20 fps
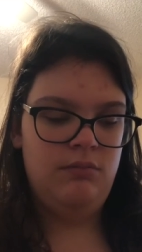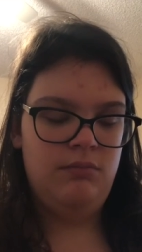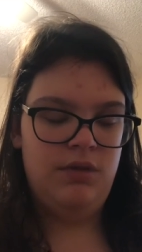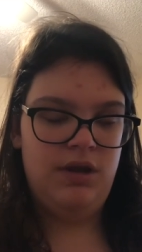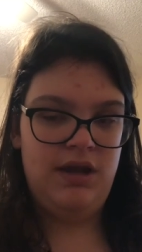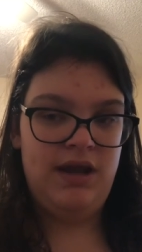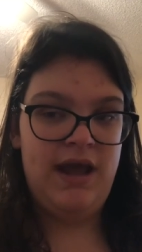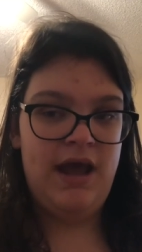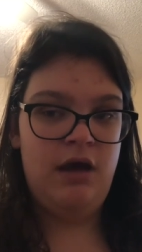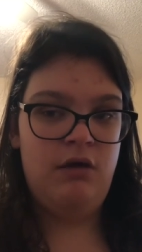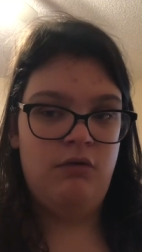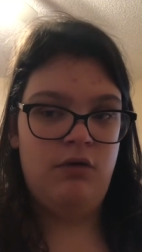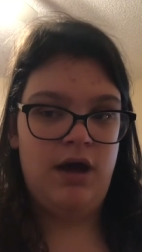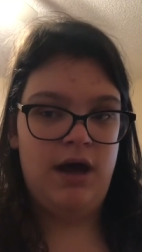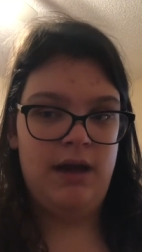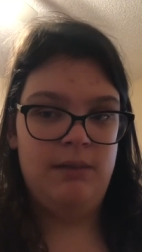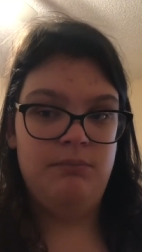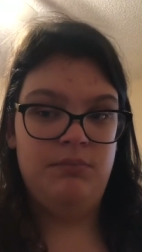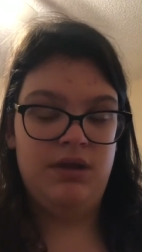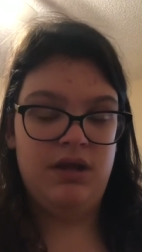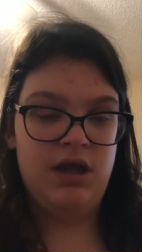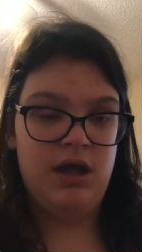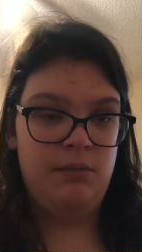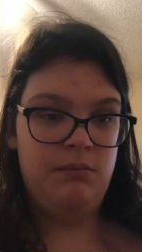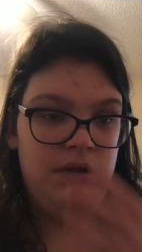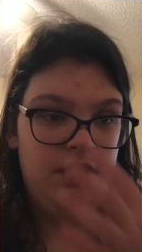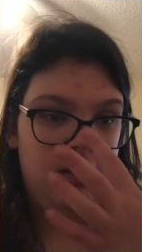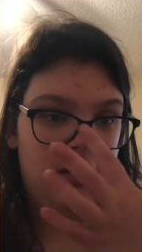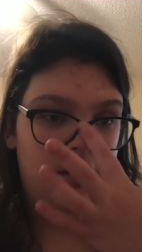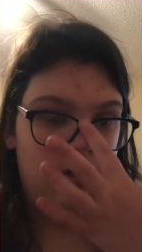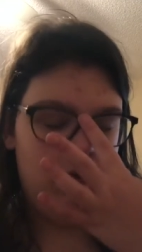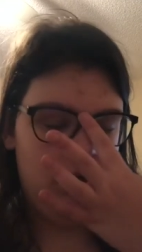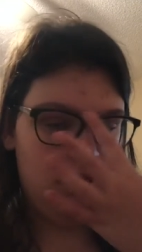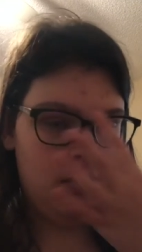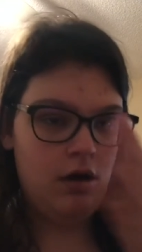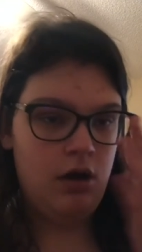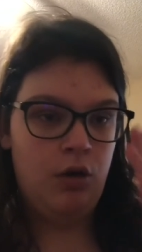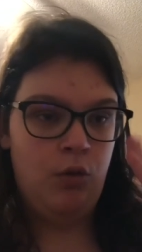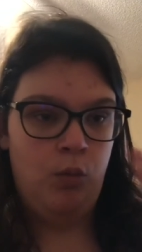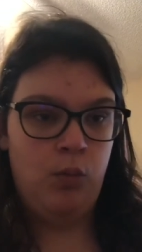But now I'm becoming
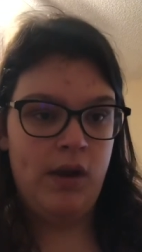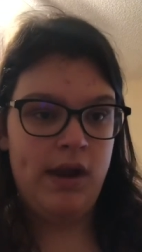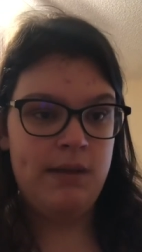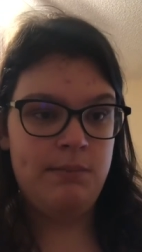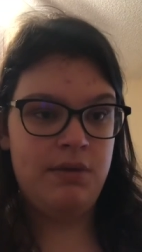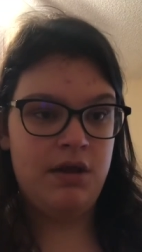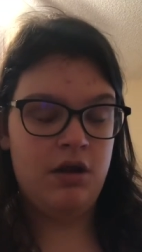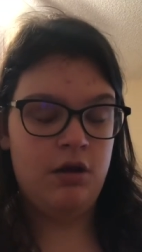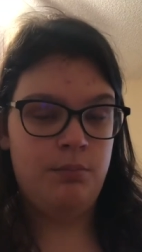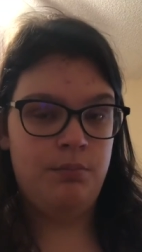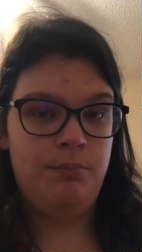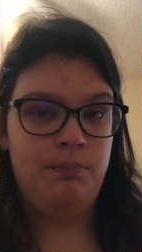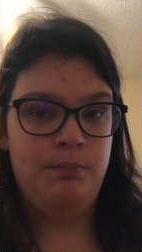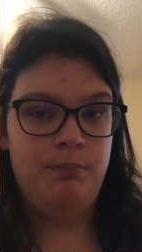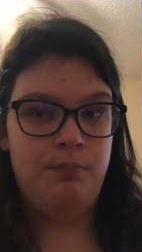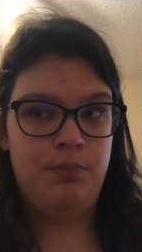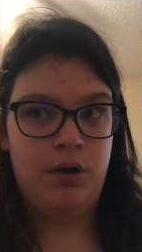a way better